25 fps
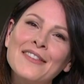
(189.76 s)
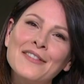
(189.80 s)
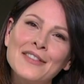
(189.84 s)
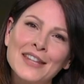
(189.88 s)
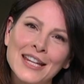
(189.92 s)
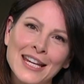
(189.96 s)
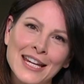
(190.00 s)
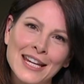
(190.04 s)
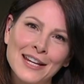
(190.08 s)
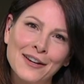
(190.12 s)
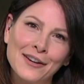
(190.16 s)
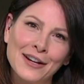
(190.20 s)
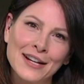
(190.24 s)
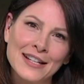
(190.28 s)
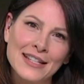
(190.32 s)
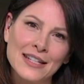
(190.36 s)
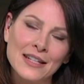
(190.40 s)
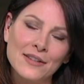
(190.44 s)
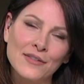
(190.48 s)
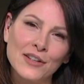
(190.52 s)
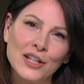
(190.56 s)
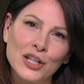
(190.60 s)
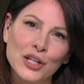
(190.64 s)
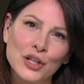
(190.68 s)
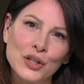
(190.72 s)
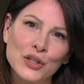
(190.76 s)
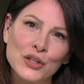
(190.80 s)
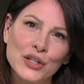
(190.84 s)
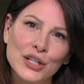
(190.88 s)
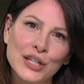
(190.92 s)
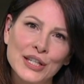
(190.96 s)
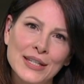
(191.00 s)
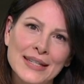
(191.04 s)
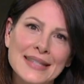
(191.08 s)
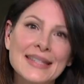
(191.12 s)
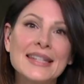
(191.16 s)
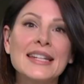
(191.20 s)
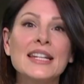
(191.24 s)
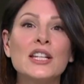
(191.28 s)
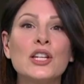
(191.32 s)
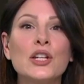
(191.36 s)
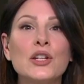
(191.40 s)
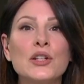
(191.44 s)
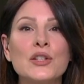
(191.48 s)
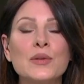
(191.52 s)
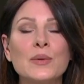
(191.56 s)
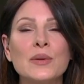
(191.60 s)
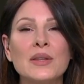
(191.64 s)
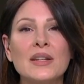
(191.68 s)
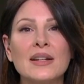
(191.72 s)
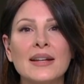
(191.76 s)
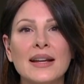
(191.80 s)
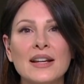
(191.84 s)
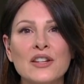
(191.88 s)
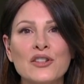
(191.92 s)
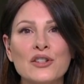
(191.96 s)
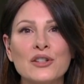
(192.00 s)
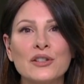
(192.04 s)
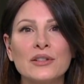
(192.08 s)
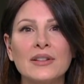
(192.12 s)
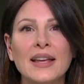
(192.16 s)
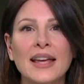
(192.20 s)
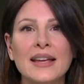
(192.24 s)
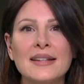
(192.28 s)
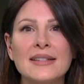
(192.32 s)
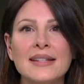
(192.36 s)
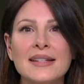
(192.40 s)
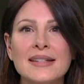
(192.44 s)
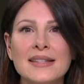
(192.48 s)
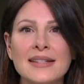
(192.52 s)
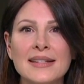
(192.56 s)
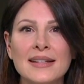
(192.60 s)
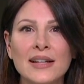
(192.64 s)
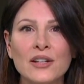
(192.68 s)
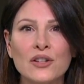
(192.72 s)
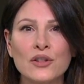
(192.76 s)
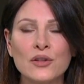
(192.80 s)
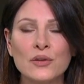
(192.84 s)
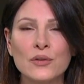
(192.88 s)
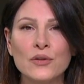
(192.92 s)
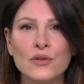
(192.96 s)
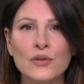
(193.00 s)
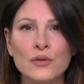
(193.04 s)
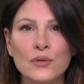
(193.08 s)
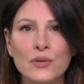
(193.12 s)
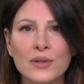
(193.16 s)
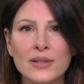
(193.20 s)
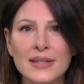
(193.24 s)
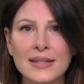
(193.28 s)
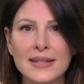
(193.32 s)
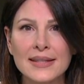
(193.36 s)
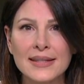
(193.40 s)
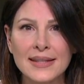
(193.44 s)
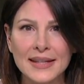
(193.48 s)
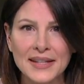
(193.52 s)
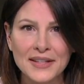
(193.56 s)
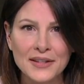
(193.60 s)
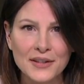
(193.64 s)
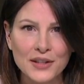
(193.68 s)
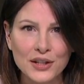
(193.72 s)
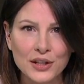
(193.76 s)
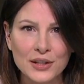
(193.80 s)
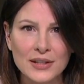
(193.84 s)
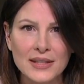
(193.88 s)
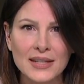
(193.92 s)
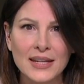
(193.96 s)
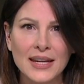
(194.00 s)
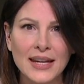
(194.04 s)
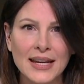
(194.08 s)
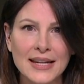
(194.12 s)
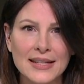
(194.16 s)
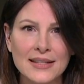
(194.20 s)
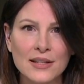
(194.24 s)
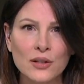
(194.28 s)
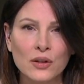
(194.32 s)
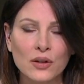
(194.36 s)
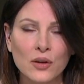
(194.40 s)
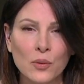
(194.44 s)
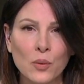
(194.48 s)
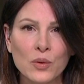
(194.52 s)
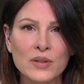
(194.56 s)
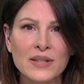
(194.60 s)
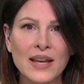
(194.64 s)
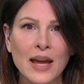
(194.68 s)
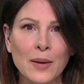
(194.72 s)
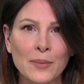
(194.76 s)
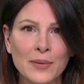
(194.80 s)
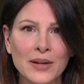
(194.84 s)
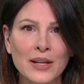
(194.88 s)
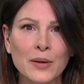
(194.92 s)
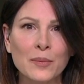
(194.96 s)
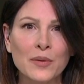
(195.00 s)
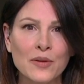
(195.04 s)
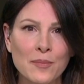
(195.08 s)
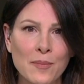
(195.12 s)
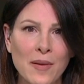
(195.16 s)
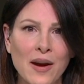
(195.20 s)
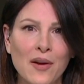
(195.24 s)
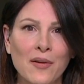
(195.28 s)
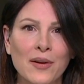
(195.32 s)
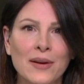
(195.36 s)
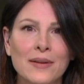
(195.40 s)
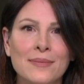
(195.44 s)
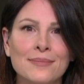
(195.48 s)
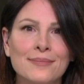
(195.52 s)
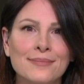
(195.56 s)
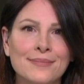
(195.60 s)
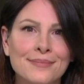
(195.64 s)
ITV News continues with the national and international stories at 6:30. Here's a look at what's happening with Mary.